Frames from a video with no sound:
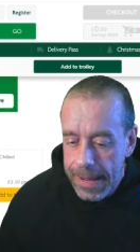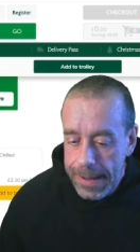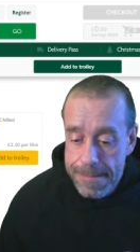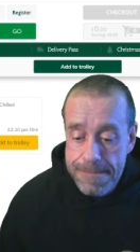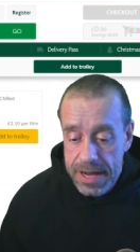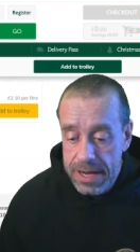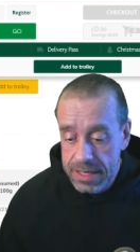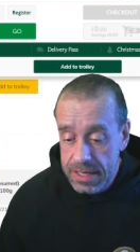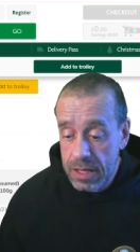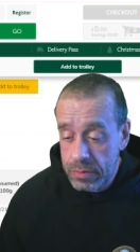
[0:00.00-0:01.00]

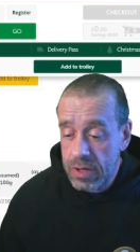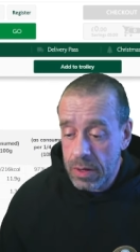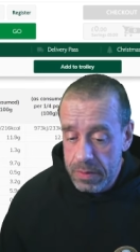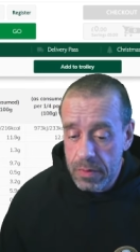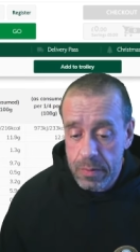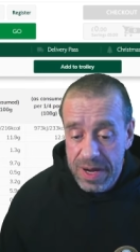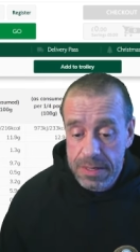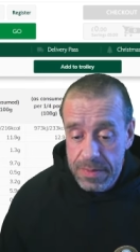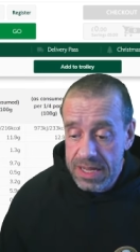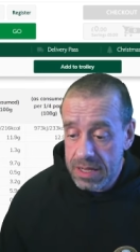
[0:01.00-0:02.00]
But you know, that'd be one way
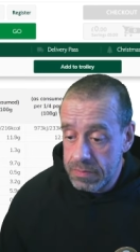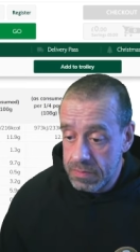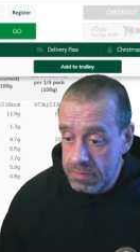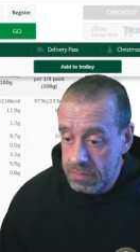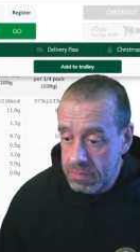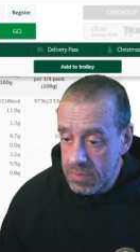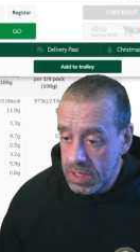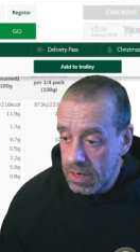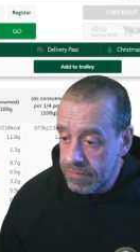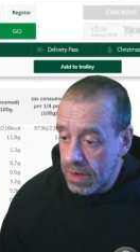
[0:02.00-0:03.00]
to make them,
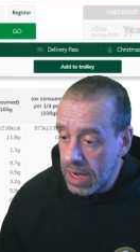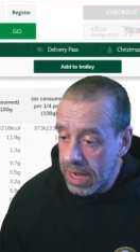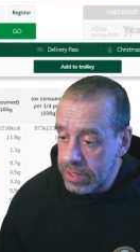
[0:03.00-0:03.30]
you know, far